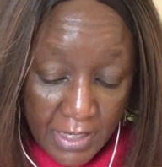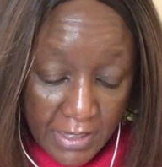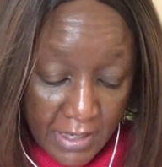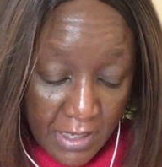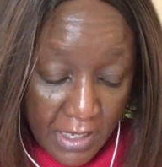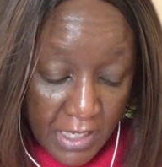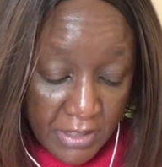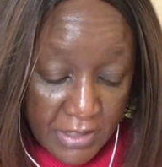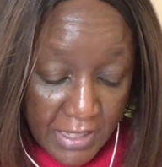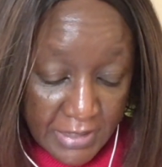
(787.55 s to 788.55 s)
Yeah.
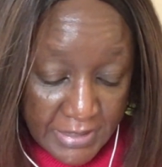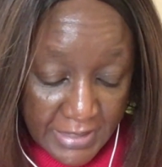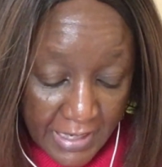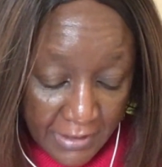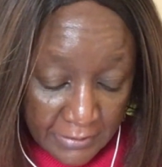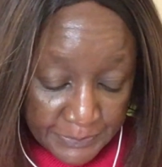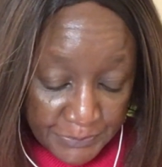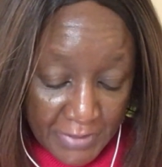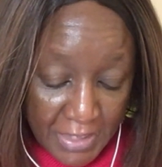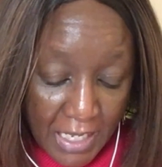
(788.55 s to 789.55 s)
And it's saying,
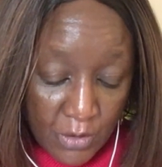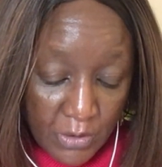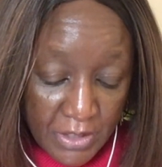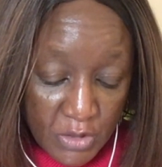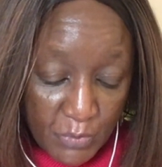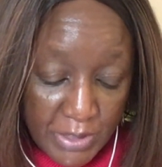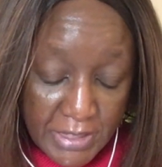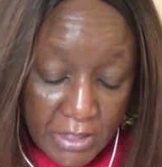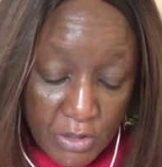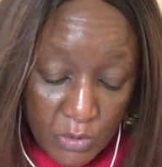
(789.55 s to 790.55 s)
according to
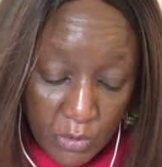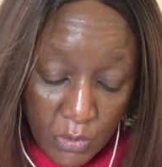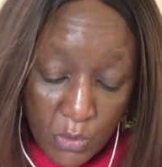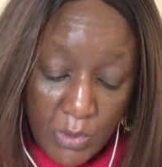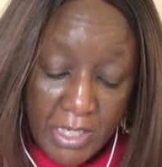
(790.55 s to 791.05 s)
President Suluhu,